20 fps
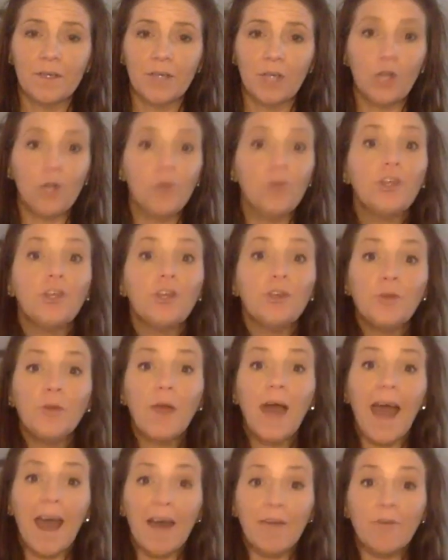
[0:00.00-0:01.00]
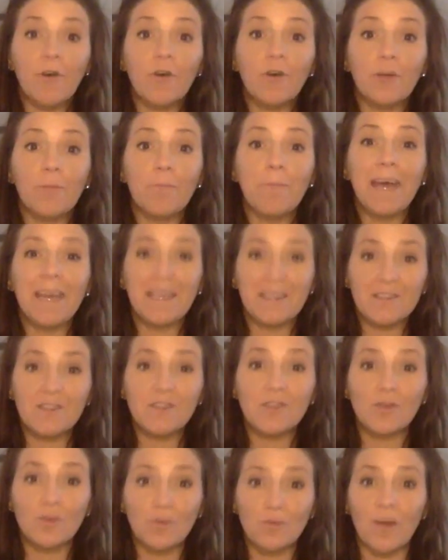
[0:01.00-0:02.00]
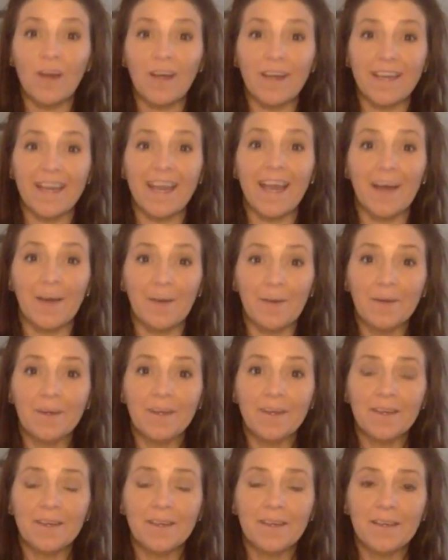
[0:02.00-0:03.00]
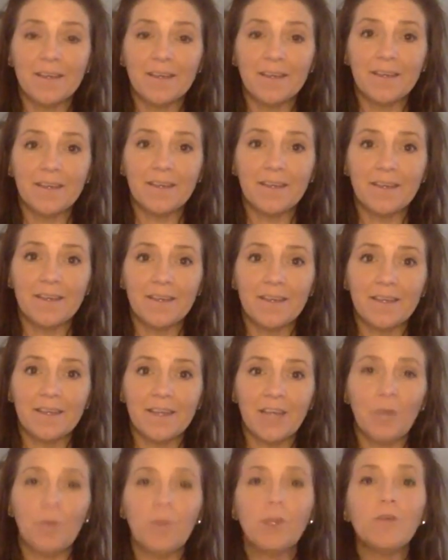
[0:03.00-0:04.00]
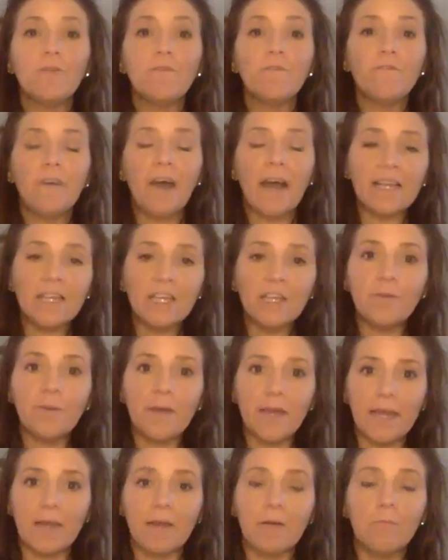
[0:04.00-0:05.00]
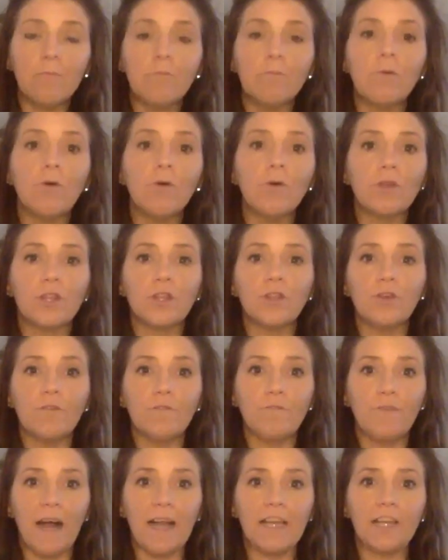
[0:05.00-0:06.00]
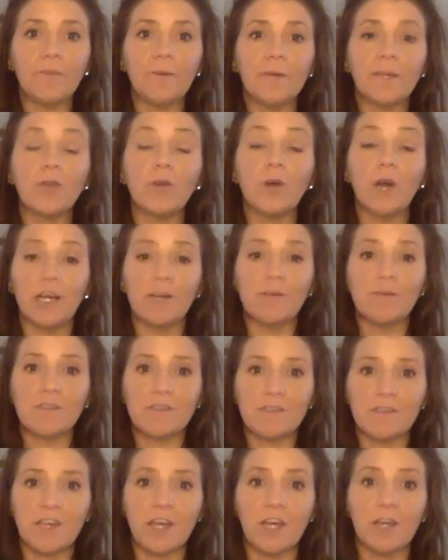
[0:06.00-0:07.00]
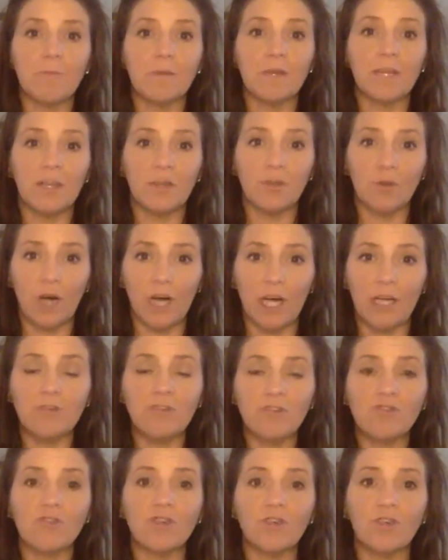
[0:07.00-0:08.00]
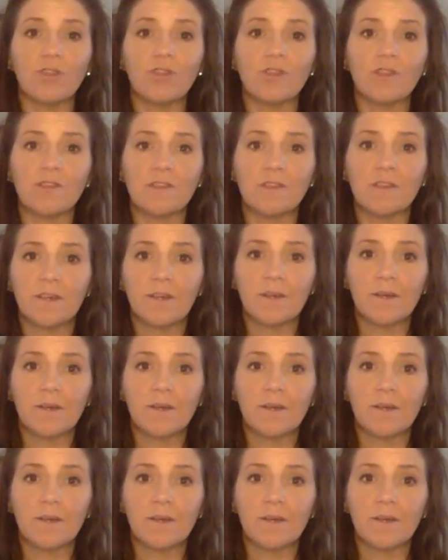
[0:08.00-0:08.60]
Who do you have on a pedestal right now? Who are you valuing more than you're valuing your own discernment and your own truths?